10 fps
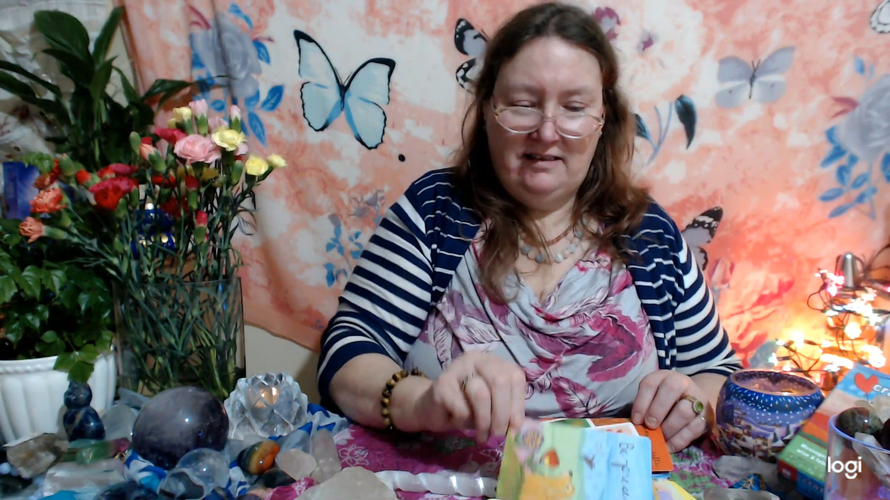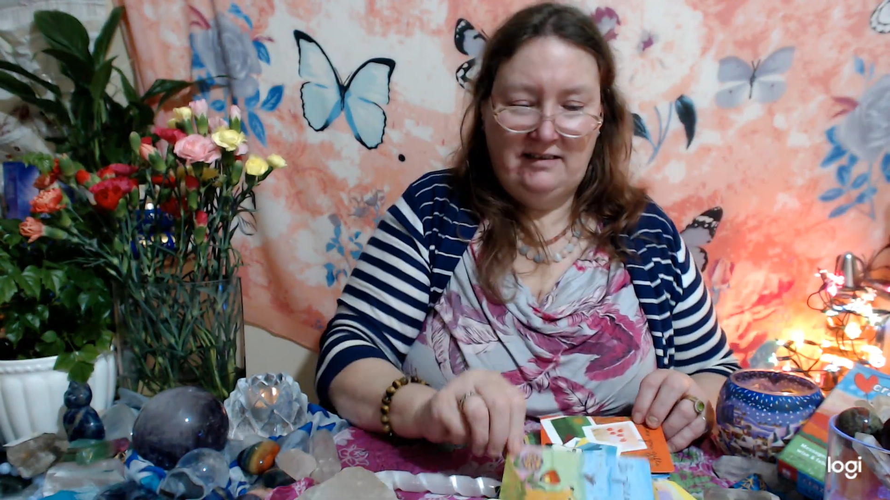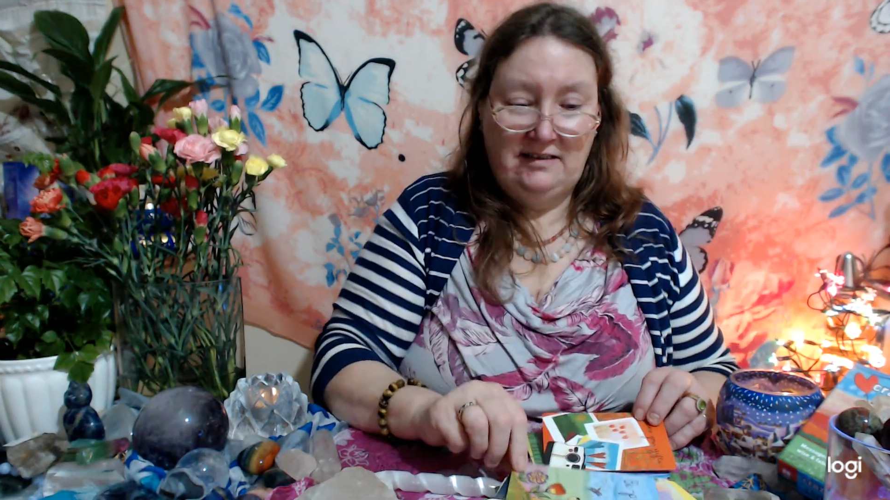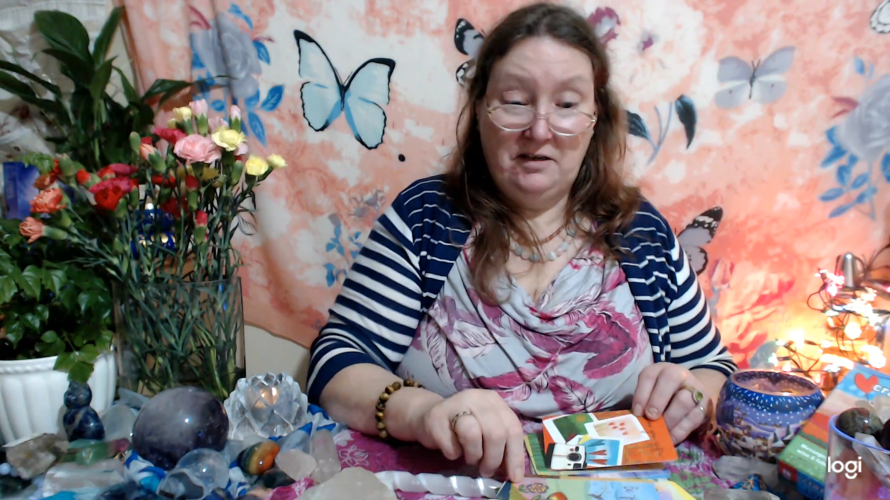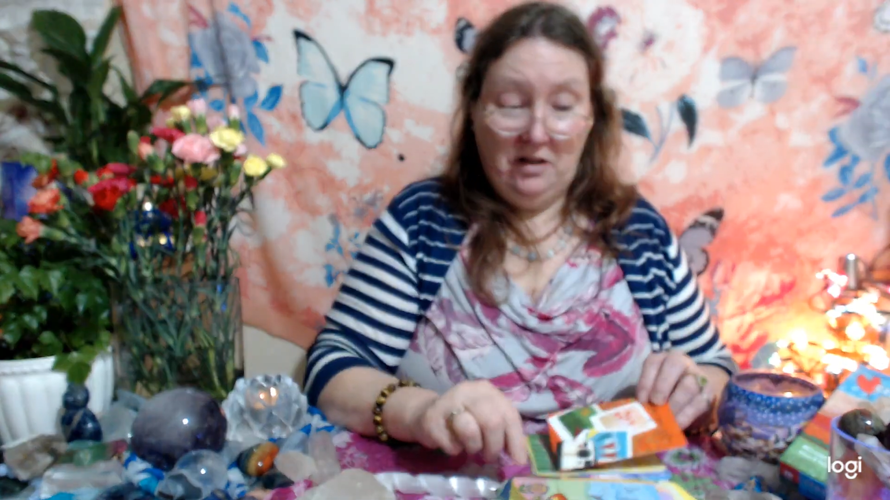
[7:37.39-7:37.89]

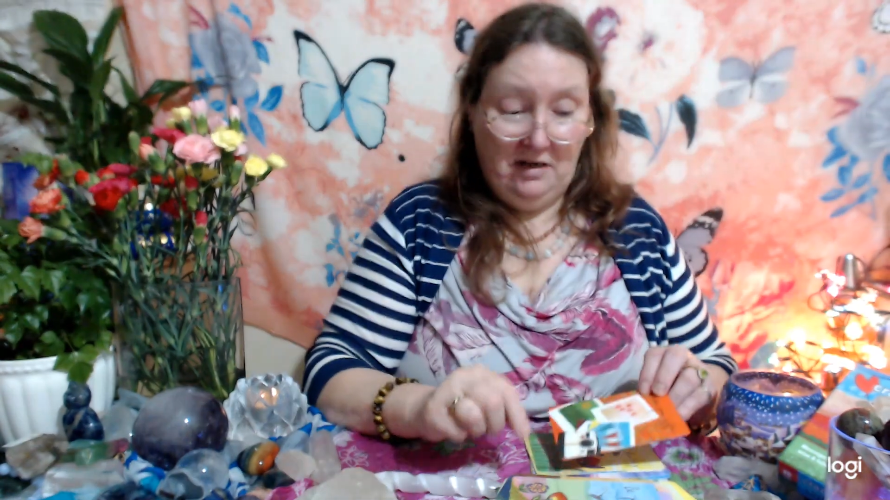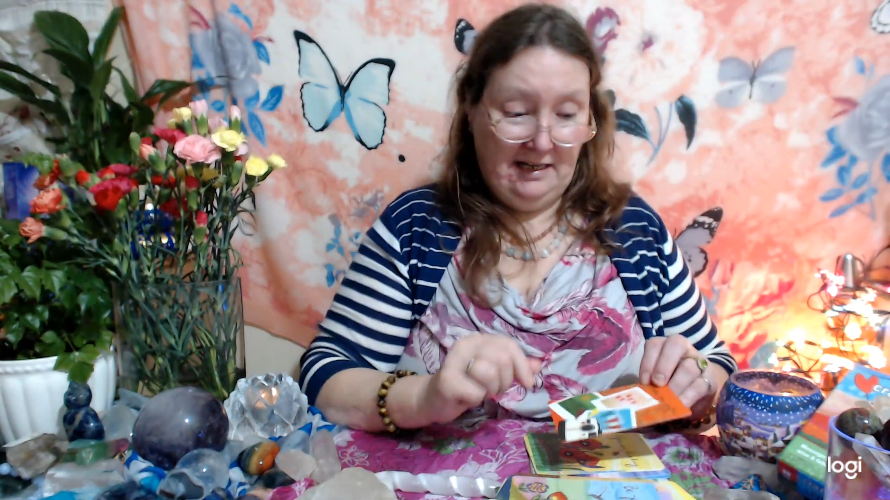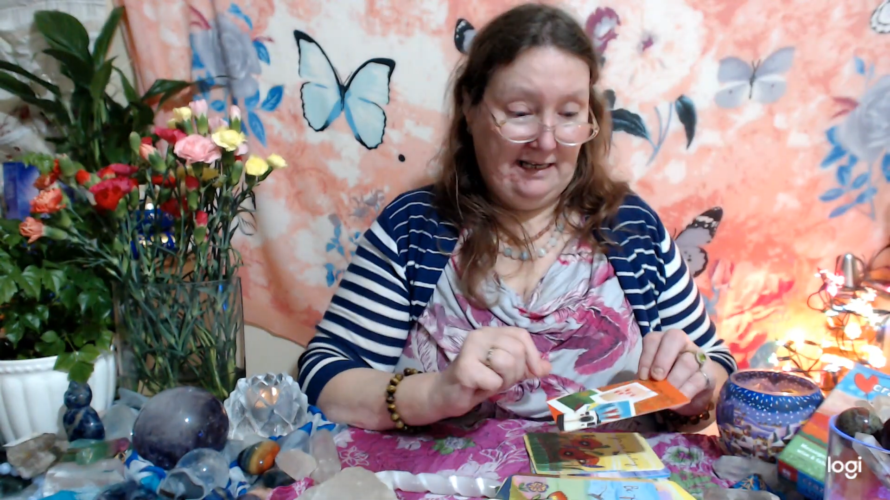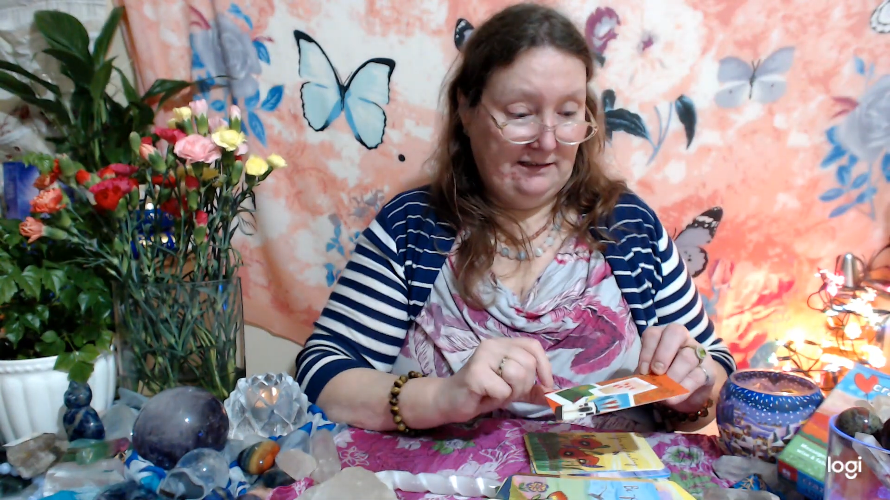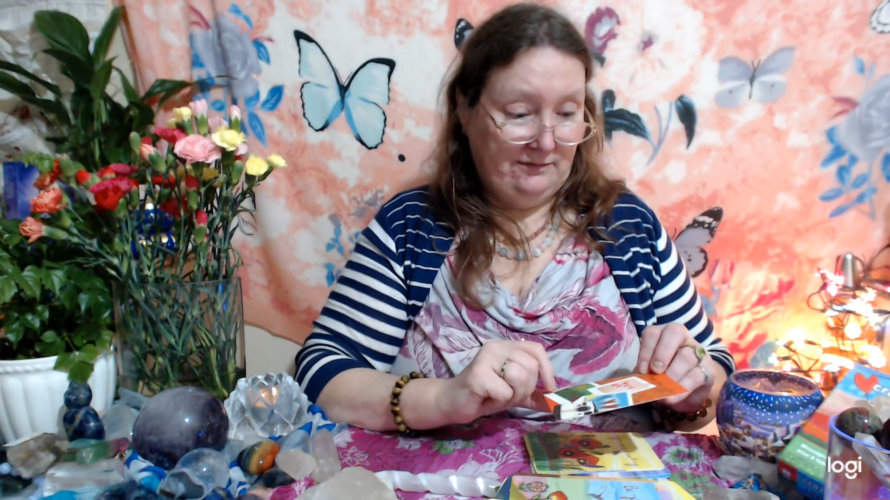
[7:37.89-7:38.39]
you're not
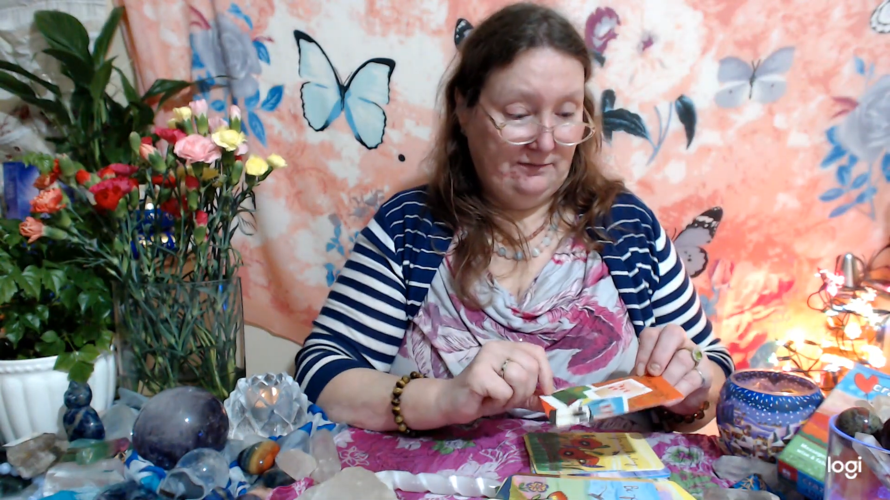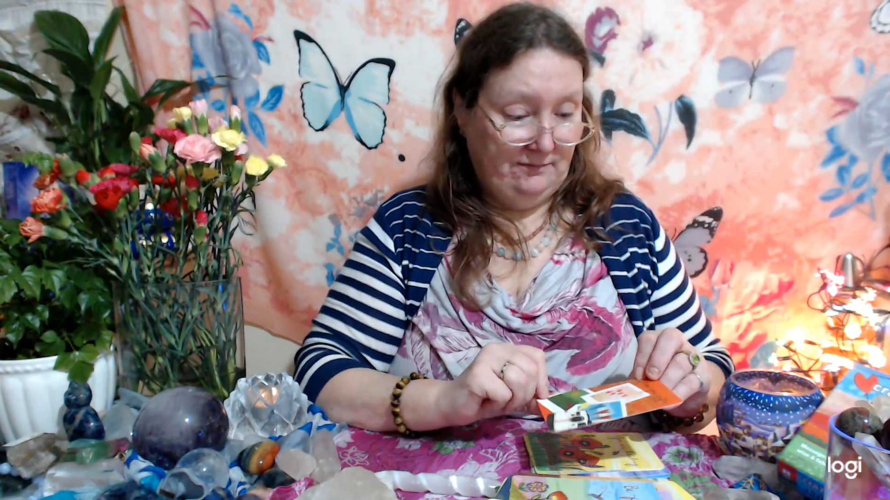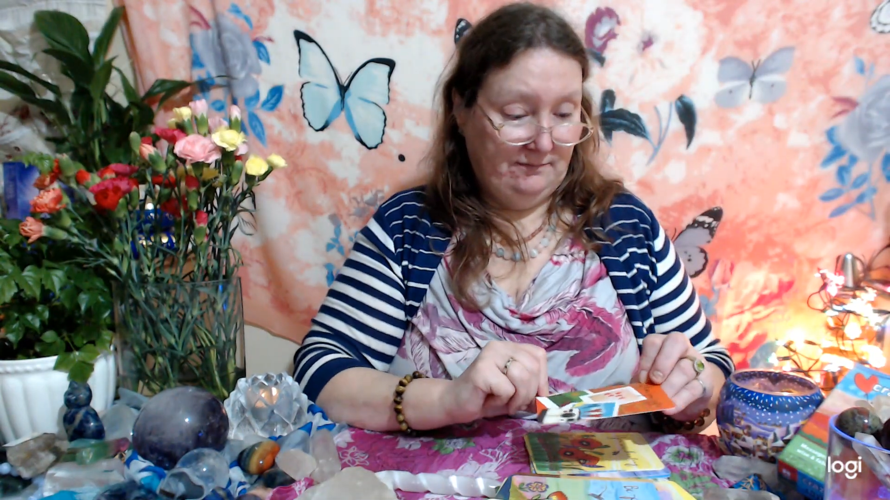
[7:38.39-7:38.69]
alive.